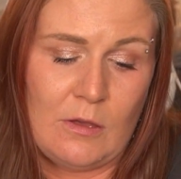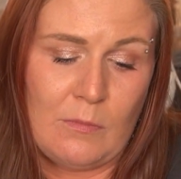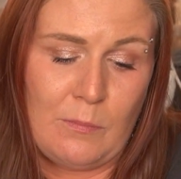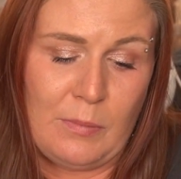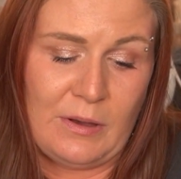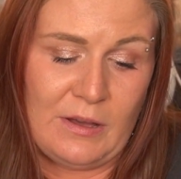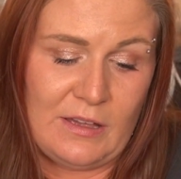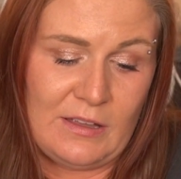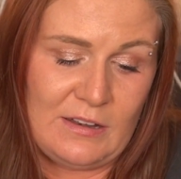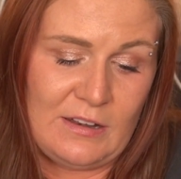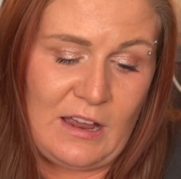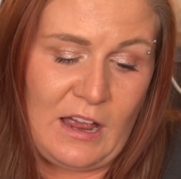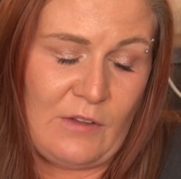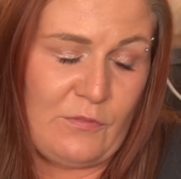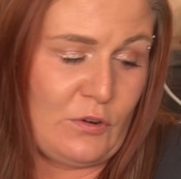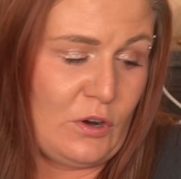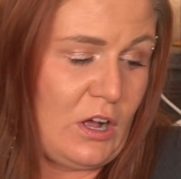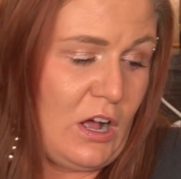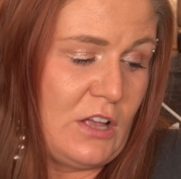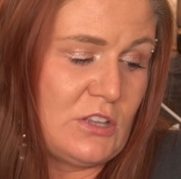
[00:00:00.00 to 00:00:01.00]
But I
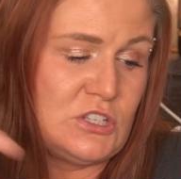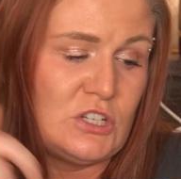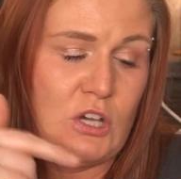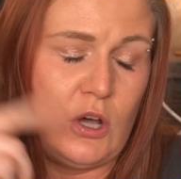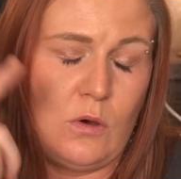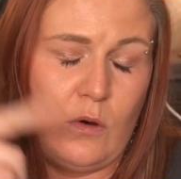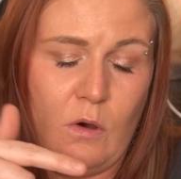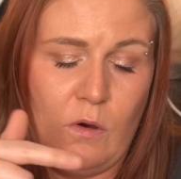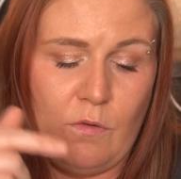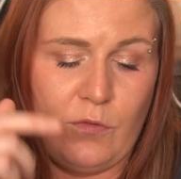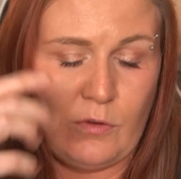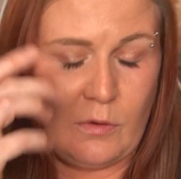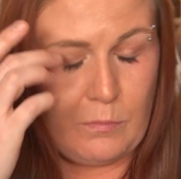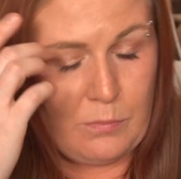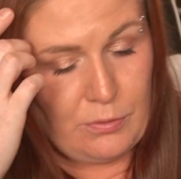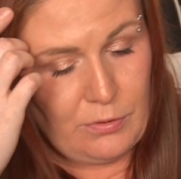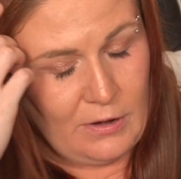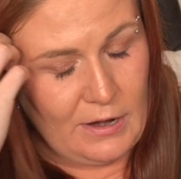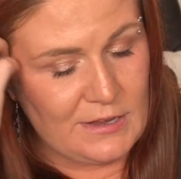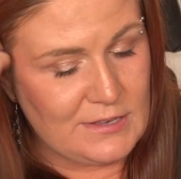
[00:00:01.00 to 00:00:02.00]
forgot to go over
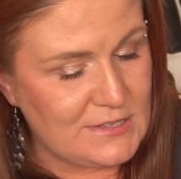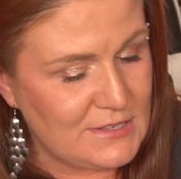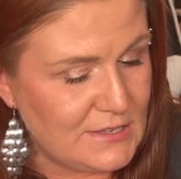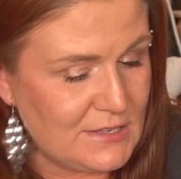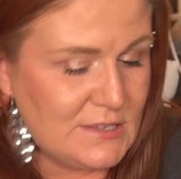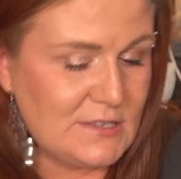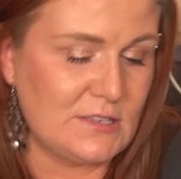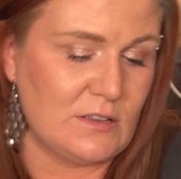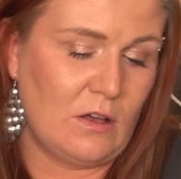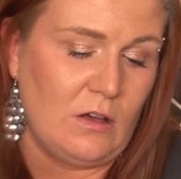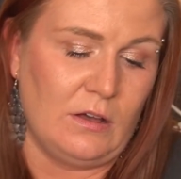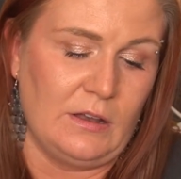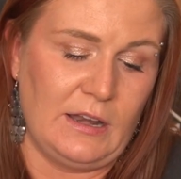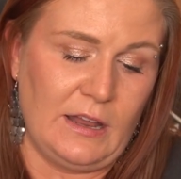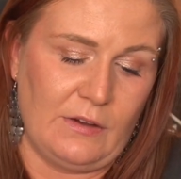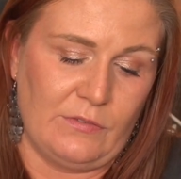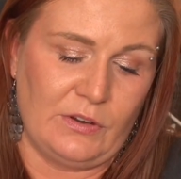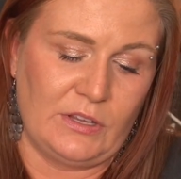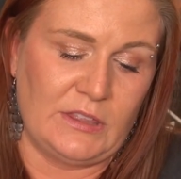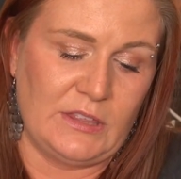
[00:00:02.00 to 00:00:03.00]
prices on
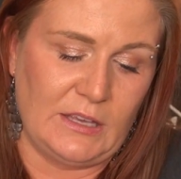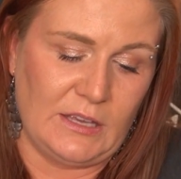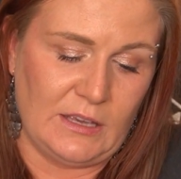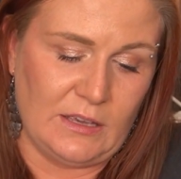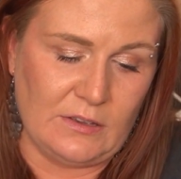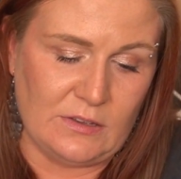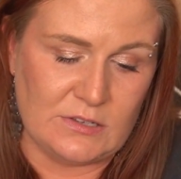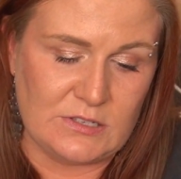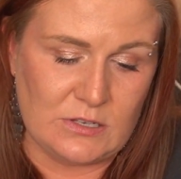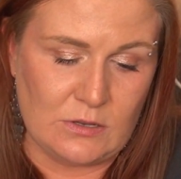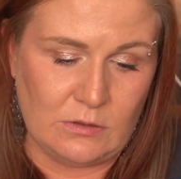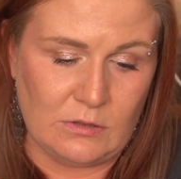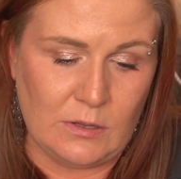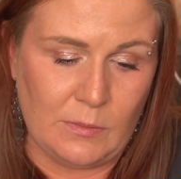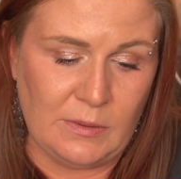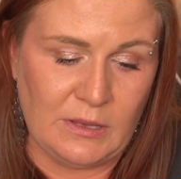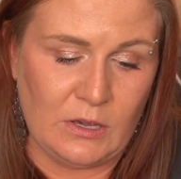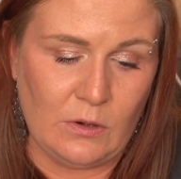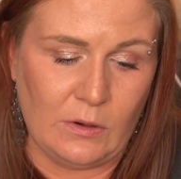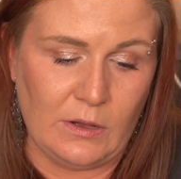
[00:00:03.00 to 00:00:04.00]
everything else. So let
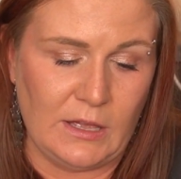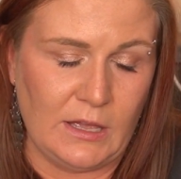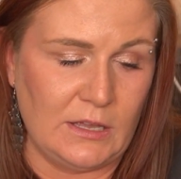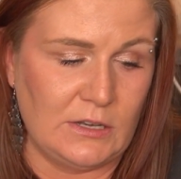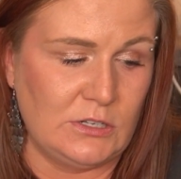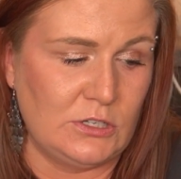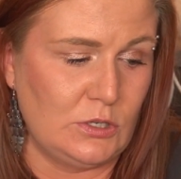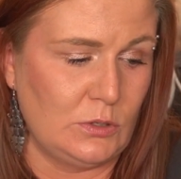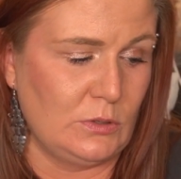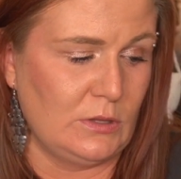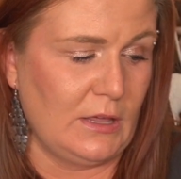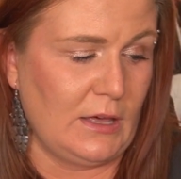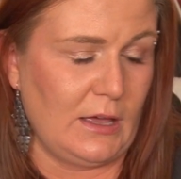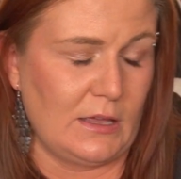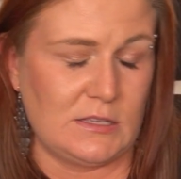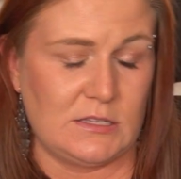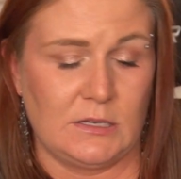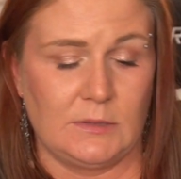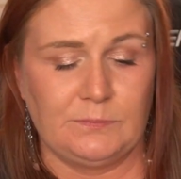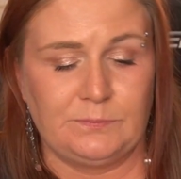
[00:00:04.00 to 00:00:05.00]
me go ahead and do
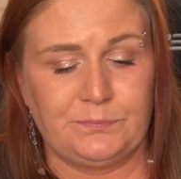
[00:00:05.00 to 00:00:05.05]
that.